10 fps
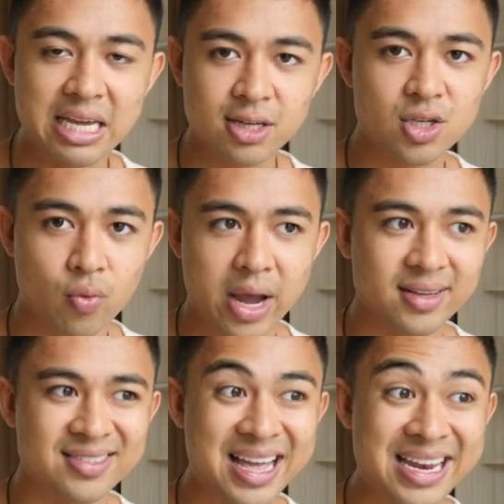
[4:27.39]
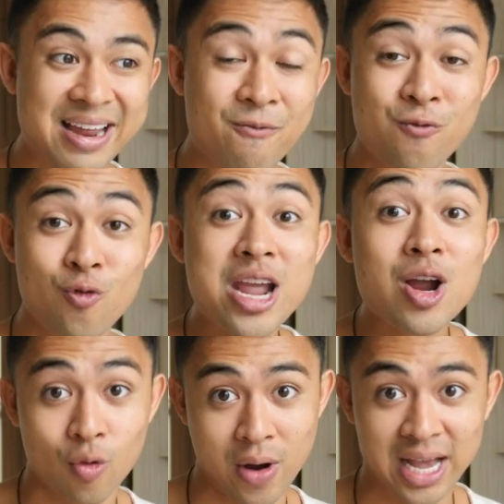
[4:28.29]
easier ways and
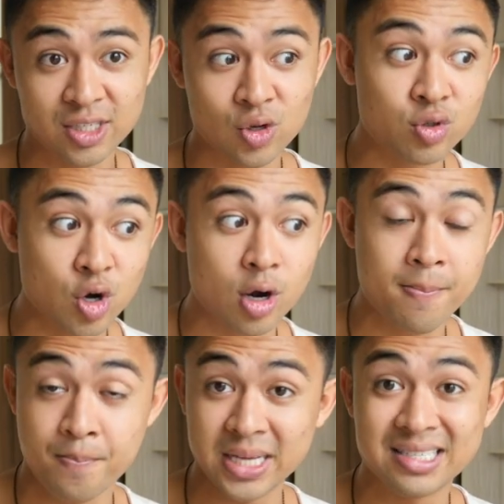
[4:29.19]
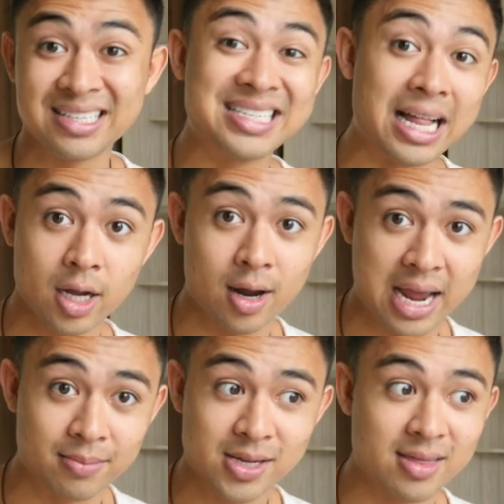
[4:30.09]
freer ways to start a business selling on
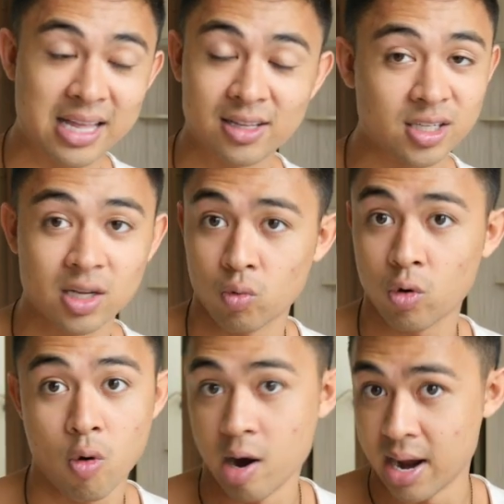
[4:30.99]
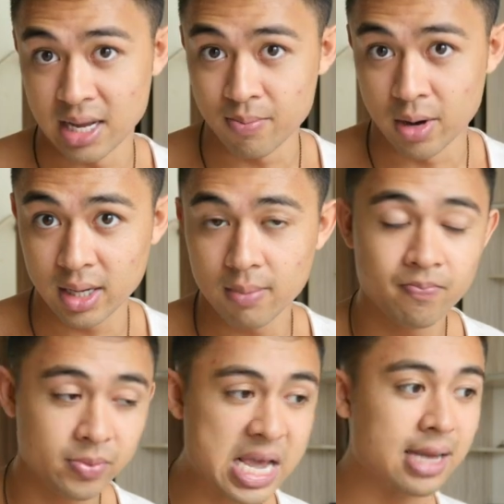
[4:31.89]
Amazon that doesn't require any money?
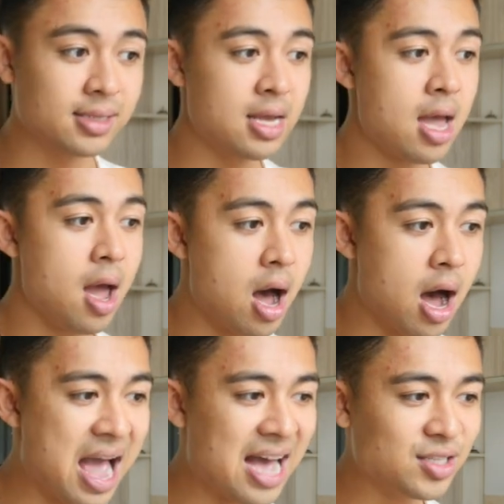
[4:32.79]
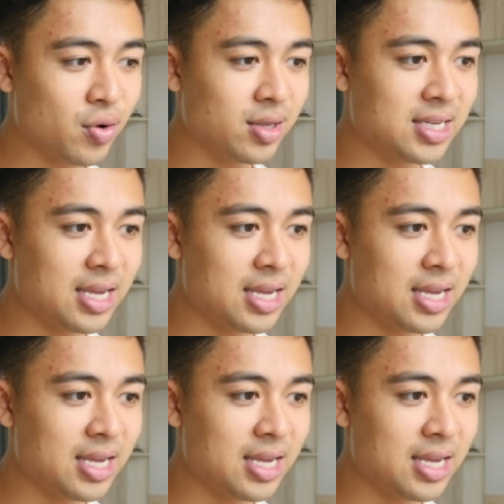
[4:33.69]
Yes. Uh, as you can